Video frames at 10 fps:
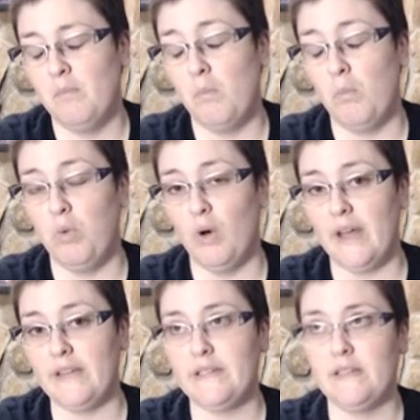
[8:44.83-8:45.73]

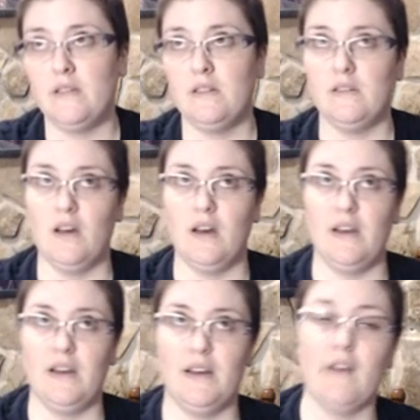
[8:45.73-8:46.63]
But
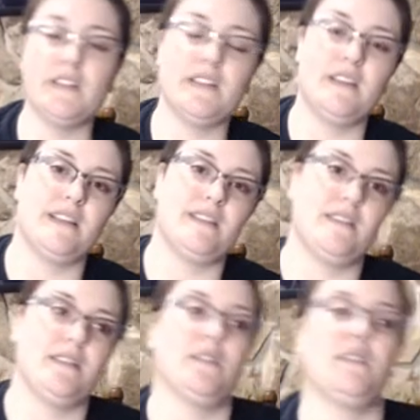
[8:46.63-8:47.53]
obviously that's
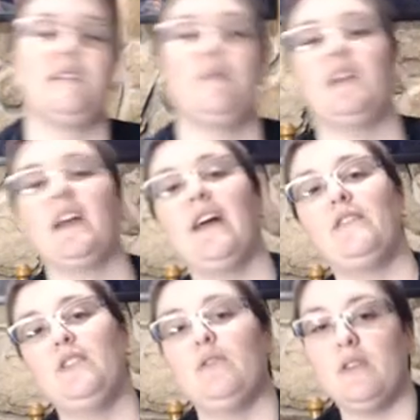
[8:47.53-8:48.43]
still the same thing I have
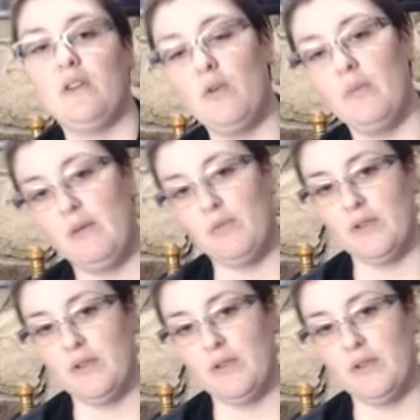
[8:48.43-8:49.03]
to do with a homemade